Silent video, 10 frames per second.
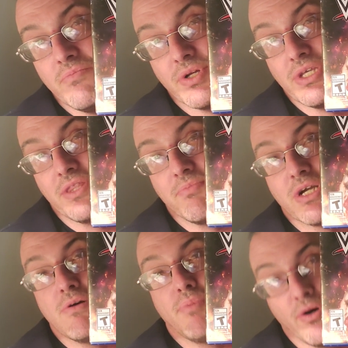but you had to
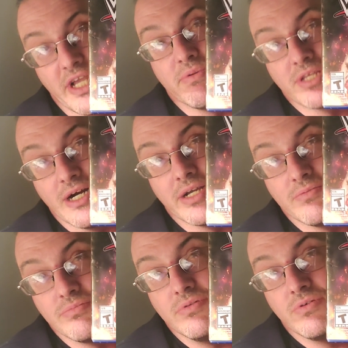become a Paul Heyman guy,
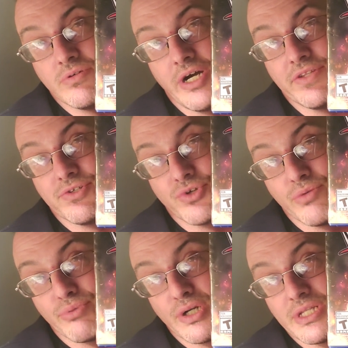either
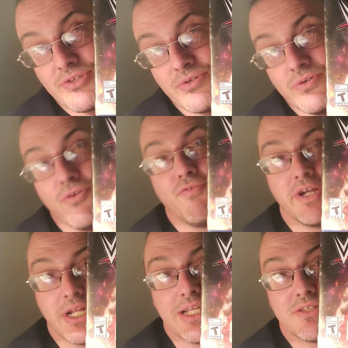join Brock Lesnar or
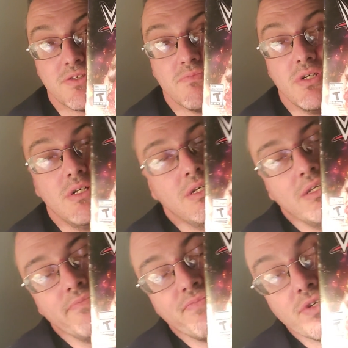fight against him.
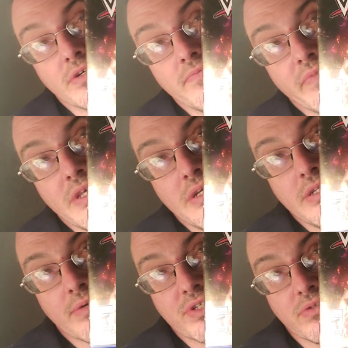So
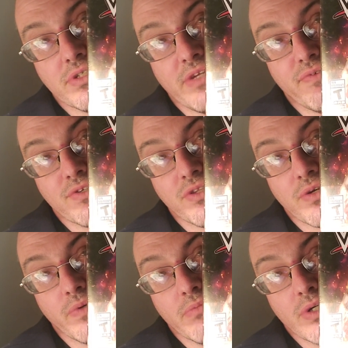that was the only difference in the
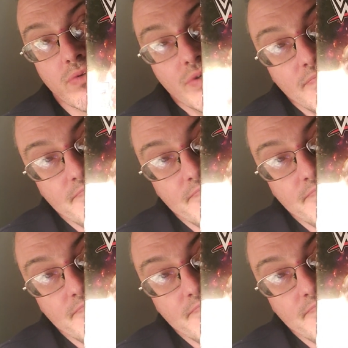career mode.